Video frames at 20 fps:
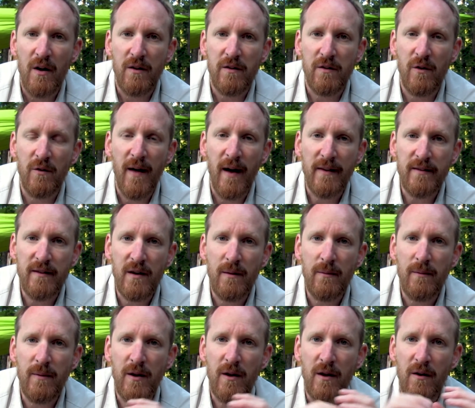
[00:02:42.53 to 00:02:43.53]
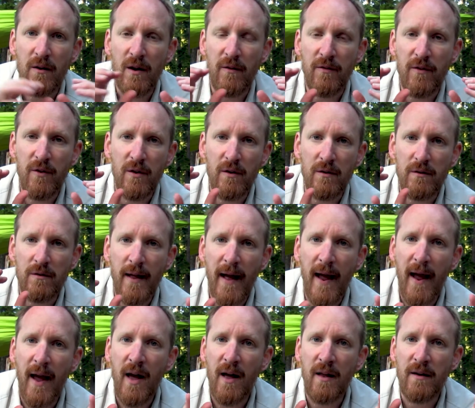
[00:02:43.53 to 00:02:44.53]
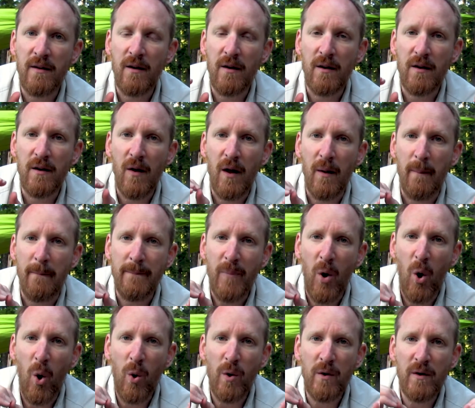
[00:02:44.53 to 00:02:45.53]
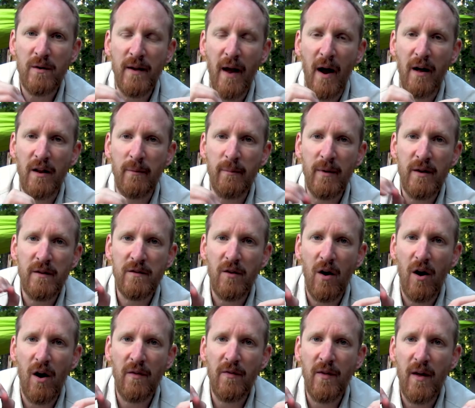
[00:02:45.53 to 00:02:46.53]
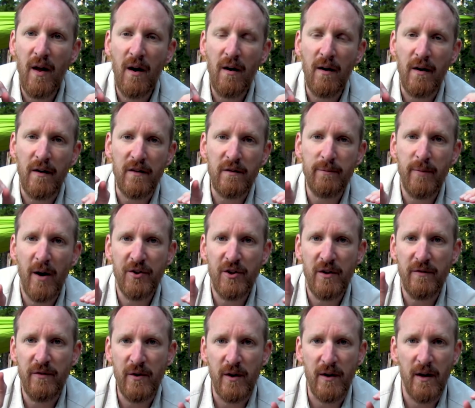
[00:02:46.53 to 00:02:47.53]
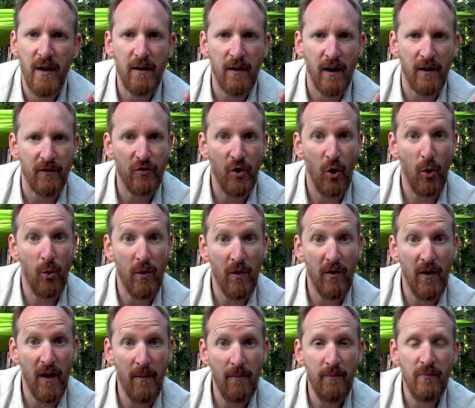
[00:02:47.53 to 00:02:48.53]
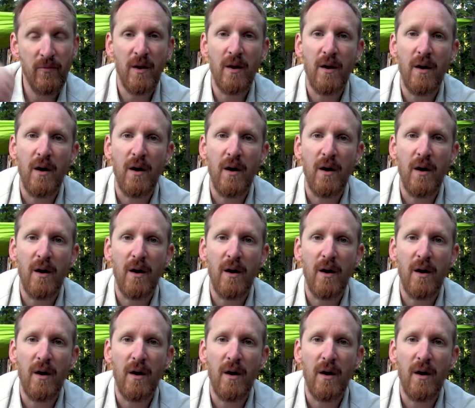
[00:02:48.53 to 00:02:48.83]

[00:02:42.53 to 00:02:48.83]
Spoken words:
So that's going to be, if you can land important elements on there, and especially if you can hit like two of them,